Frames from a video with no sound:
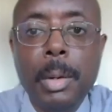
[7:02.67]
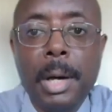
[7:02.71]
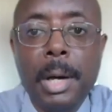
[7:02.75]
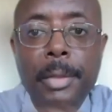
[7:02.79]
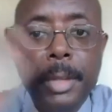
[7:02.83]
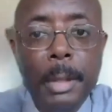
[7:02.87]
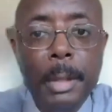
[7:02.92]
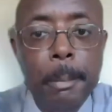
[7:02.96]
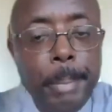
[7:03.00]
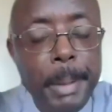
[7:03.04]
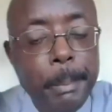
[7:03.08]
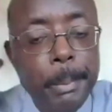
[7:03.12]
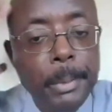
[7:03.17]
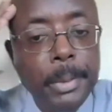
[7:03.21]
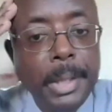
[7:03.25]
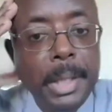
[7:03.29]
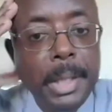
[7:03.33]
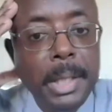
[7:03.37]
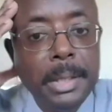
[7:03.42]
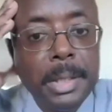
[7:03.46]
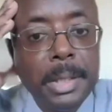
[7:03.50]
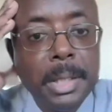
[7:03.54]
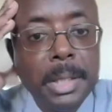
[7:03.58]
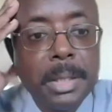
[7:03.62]
I think people
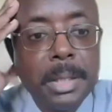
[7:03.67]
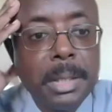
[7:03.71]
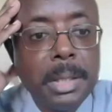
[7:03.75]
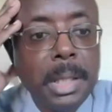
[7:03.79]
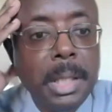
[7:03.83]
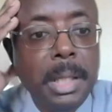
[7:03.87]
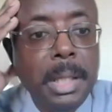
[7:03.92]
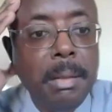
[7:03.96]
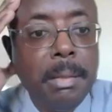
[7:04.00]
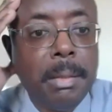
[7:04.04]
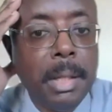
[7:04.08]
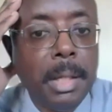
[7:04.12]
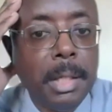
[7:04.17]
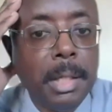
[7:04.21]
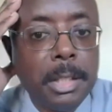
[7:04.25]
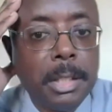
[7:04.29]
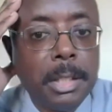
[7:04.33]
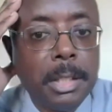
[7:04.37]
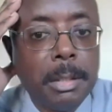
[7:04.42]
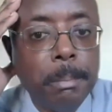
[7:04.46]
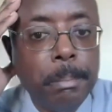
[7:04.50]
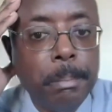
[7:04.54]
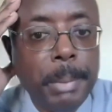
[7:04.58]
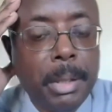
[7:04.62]
need to see
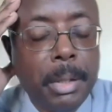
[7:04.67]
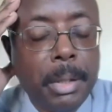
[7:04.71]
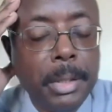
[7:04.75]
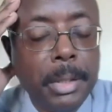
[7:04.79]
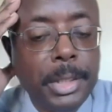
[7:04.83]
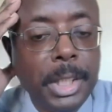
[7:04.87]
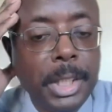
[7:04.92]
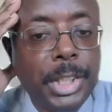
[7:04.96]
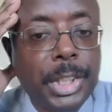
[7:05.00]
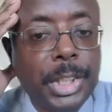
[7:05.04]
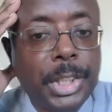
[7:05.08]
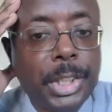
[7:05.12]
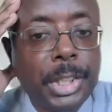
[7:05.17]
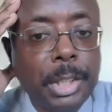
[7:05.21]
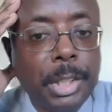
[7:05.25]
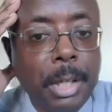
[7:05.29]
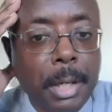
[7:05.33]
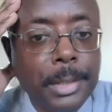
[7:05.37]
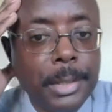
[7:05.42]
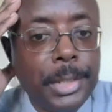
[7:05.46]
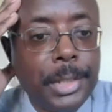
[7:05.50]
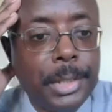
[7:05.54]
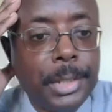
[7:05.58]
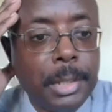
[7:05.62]
this because it
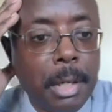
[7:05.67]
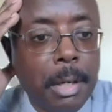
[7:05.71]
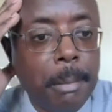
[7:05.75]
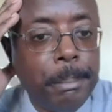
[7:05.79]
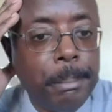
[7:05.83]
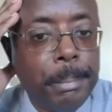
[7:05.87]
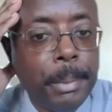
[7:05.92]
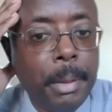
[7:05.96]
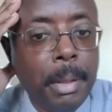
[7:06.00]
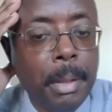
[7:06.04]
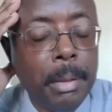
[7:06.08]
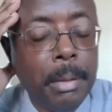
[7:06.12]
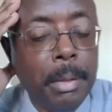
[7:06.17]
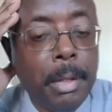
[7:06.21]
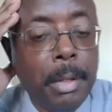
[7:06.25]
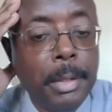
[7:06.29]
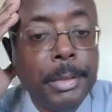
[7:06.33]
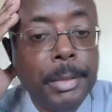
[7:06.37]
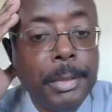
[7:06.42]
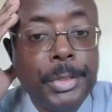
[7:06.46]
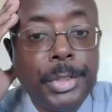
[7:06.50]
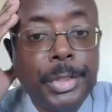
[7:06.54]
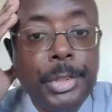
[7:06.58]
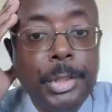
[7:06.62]
shuts up a
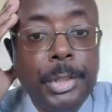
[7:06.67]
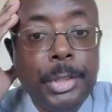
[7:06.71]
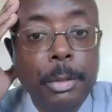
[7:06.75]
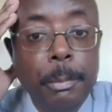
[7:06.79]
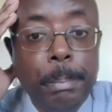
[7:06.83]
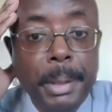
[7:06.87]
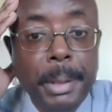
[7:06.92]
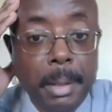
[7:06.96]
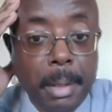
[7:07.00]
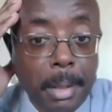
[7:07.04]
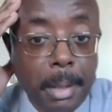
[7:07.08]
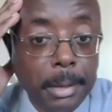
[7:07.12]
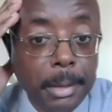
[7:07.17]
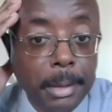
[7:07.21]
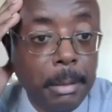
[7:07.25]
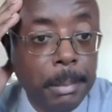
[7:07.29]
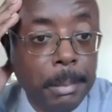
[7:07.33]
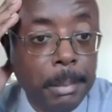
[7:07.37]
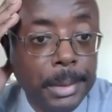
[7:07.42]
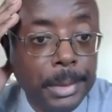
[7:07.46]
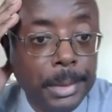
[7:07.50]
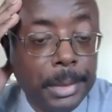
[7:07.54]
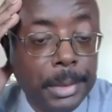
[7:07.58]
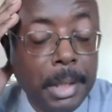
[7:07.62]
lot of stupid
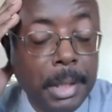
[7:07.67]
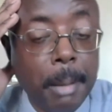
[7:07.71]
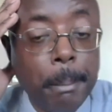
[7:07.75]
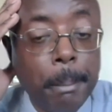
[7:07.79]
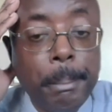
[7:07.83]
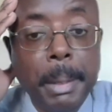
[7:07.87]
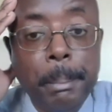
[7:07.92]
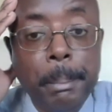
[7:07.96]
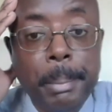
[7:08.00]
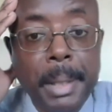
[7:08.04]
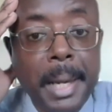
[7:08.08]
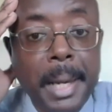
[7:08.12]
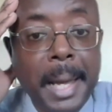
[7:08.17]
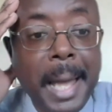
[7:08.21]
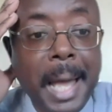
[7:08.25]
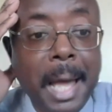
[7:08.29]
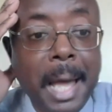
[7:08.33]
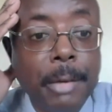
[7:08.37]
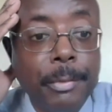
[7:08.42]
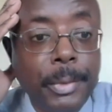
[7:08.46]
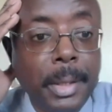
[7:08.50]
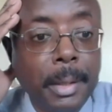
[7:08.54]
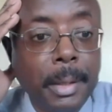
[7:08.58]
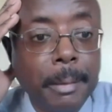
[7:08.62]
arguments that people are
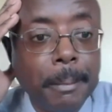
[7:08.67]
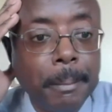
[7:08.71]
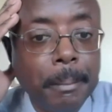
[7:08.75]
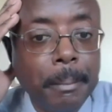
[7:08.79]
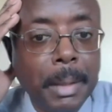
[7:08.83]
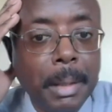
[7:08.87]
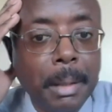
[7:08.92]
having.